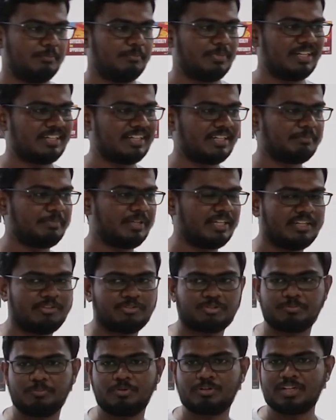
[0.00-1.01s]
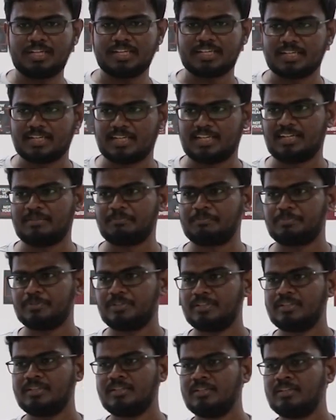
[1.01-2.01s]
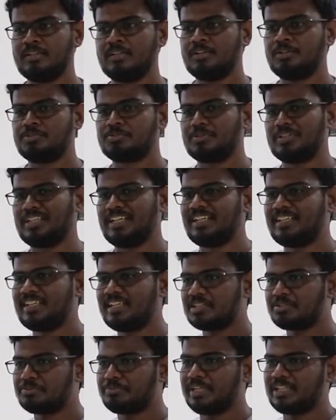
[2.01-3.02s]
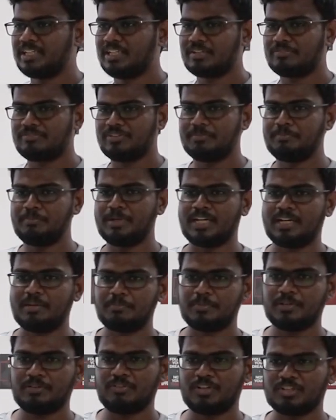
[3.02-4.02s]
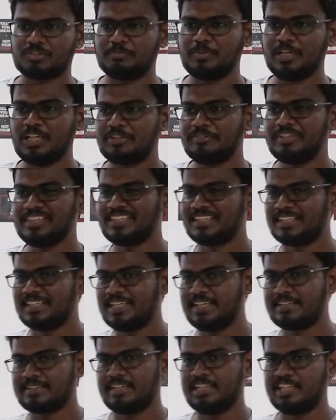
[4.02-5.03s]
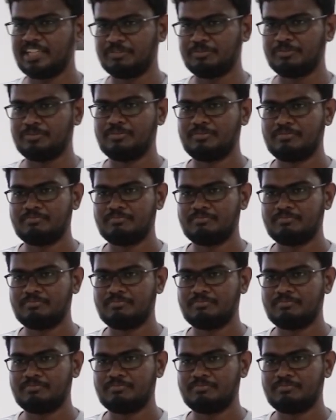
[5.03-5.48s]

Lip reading: but it behaves more like an app. So, the entire Twitter web app was built with React Native,